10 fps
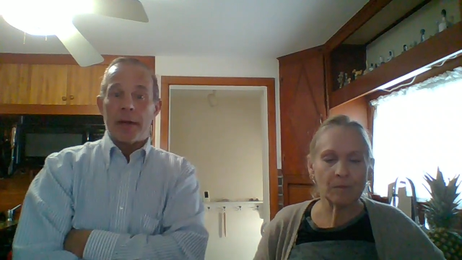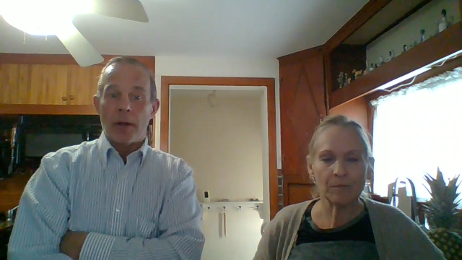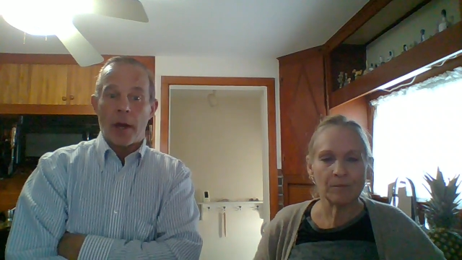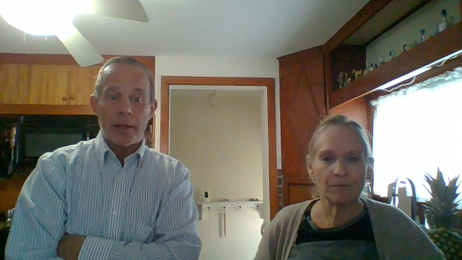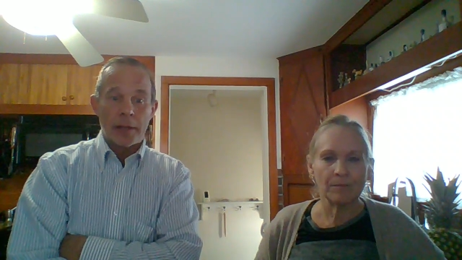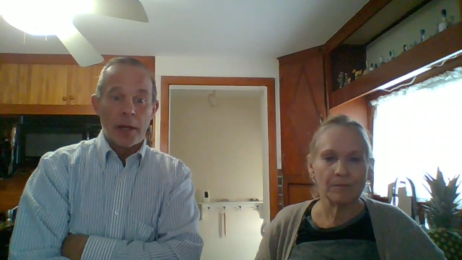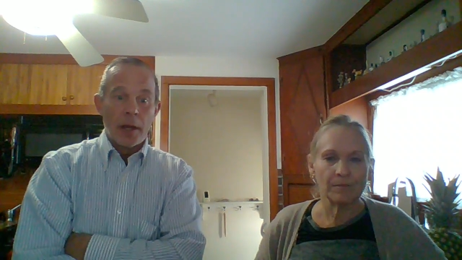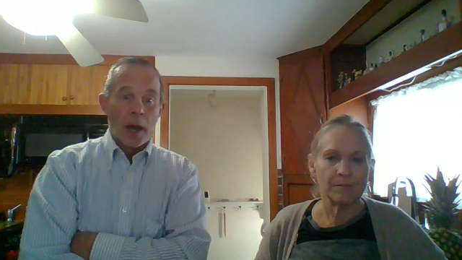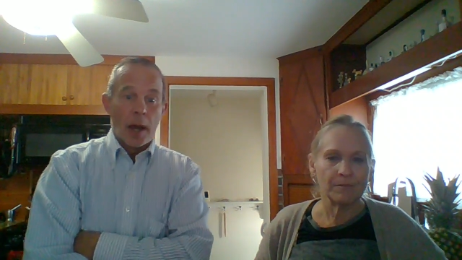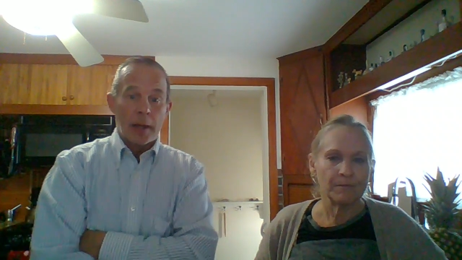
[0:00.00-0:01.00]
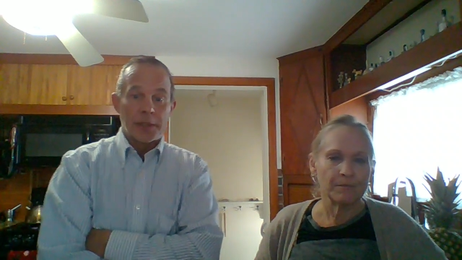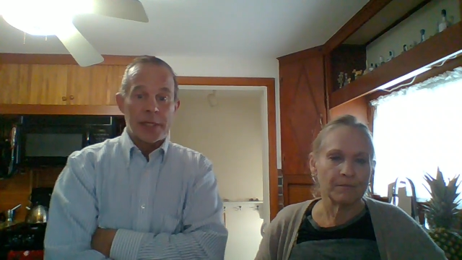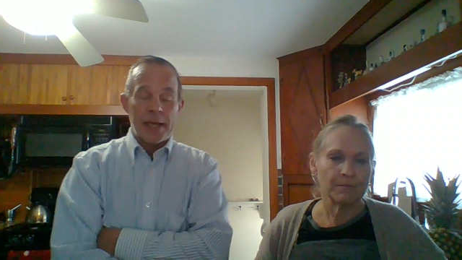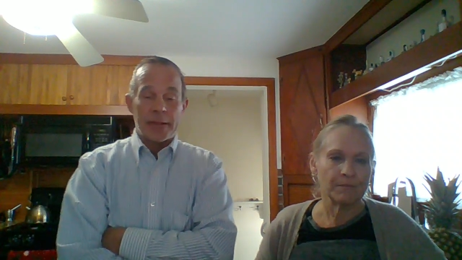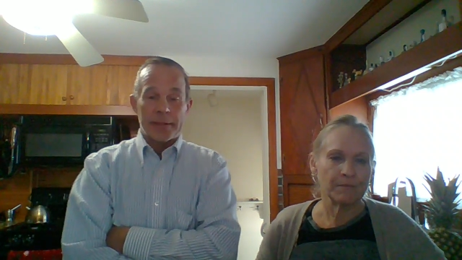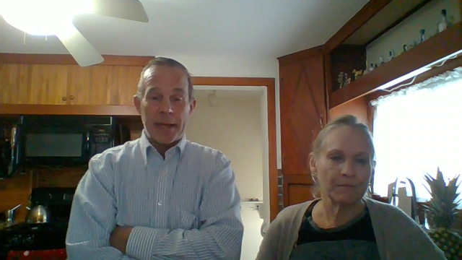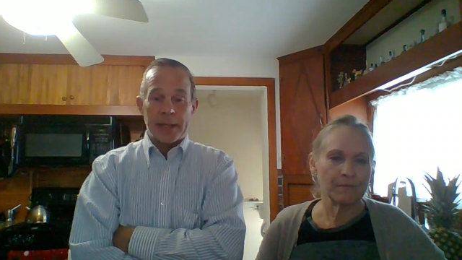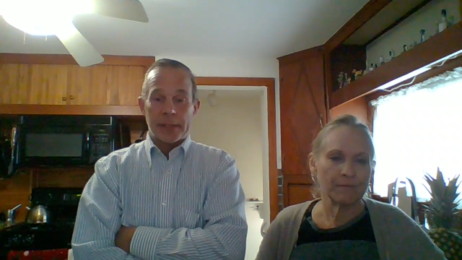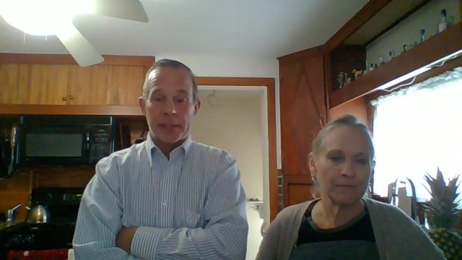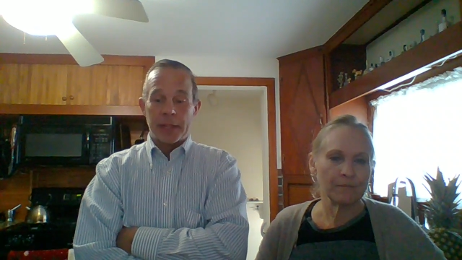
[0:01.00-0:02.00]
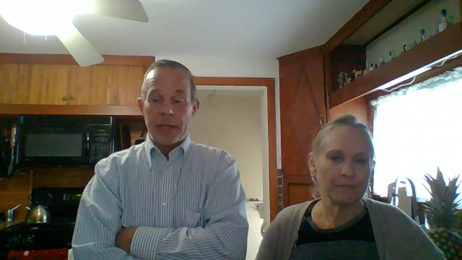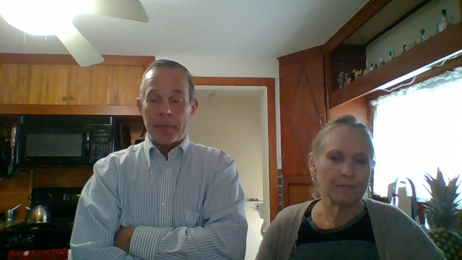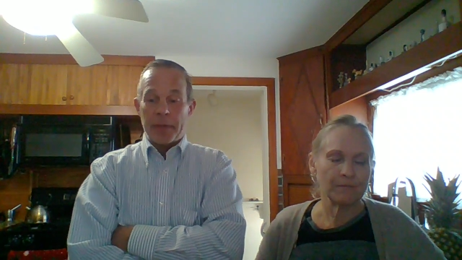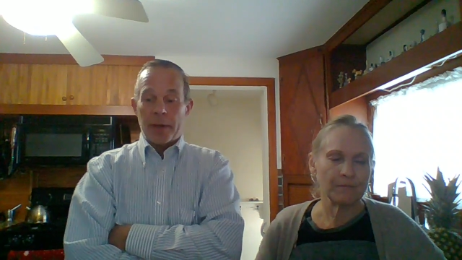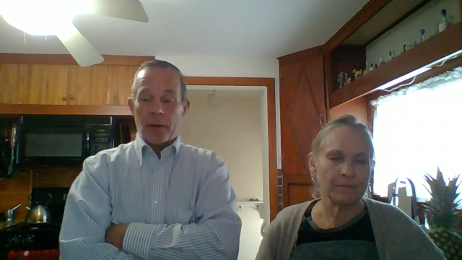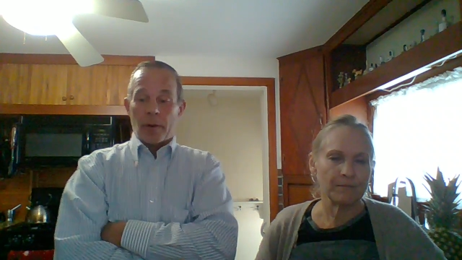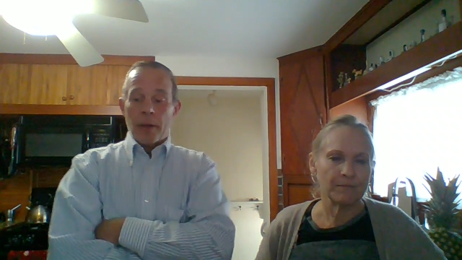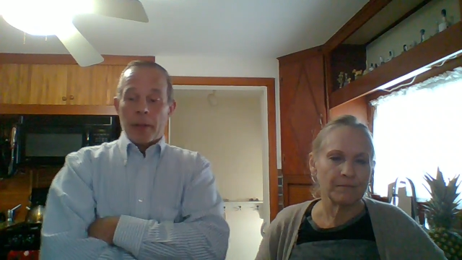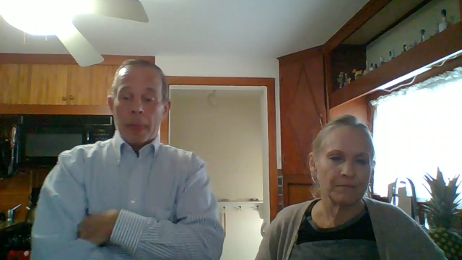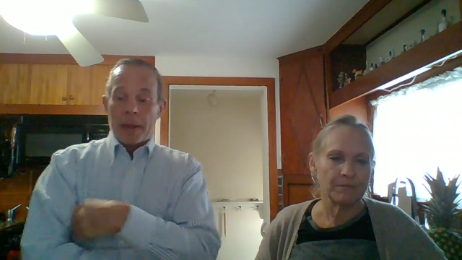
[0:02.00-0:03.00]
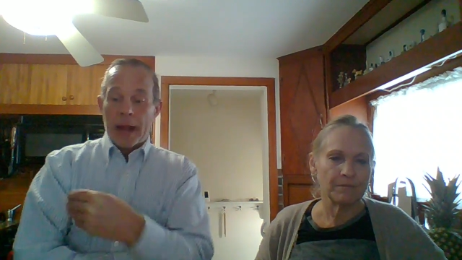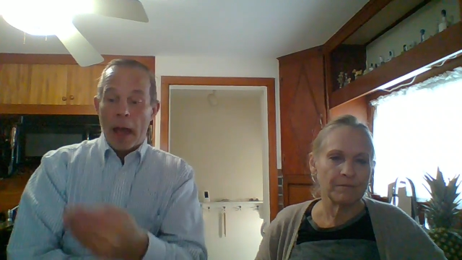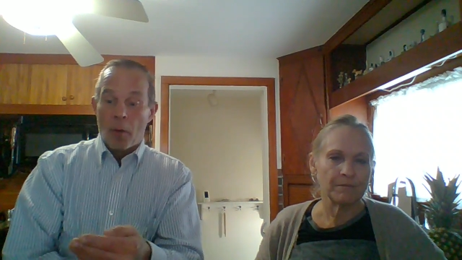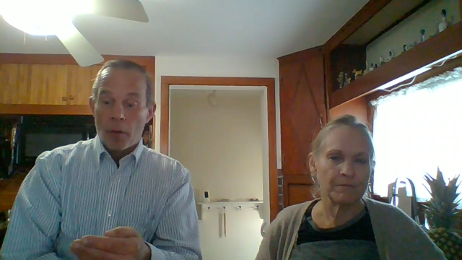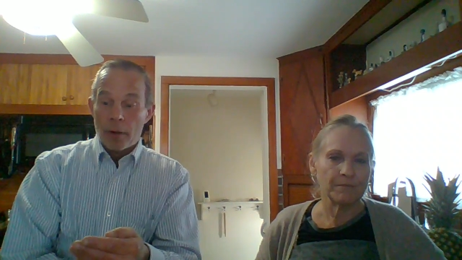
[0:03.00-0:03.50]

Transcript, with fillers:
Speaker 1: and night, uh, saying that they could sleep here. Now,